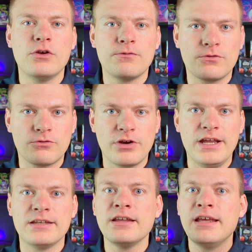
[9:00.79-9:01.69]
of
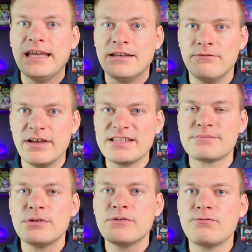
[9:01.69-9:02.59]
great
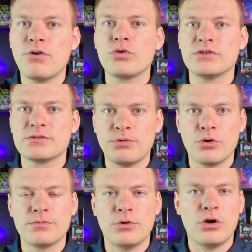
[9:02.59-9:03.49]
investment-focused
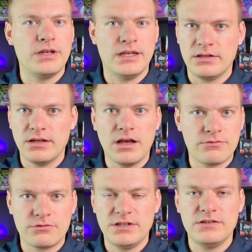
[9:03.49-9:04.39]
Pokemon and
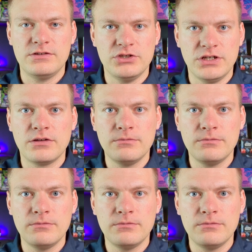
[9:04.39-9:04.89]
other TCG